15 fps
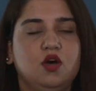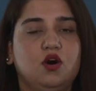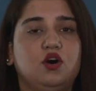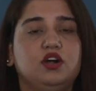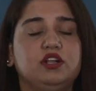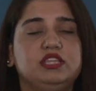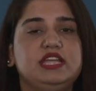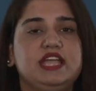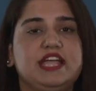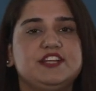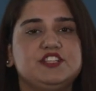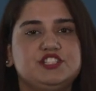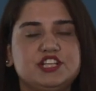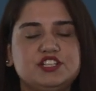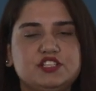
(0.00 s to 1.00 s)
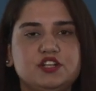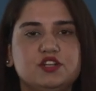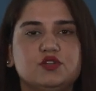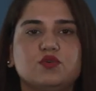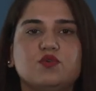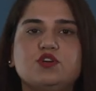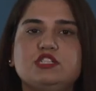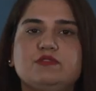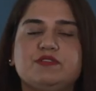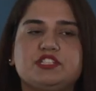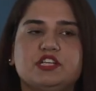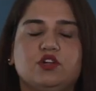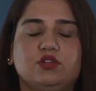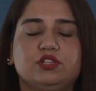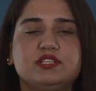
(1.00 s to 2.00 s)
or the adjacent nodes which
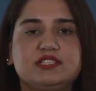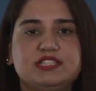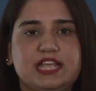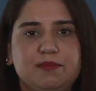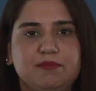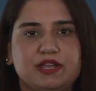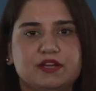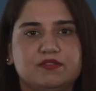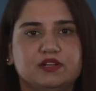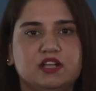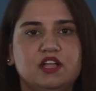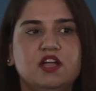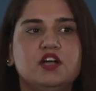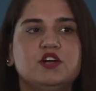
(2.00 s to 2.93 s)
are on the same level.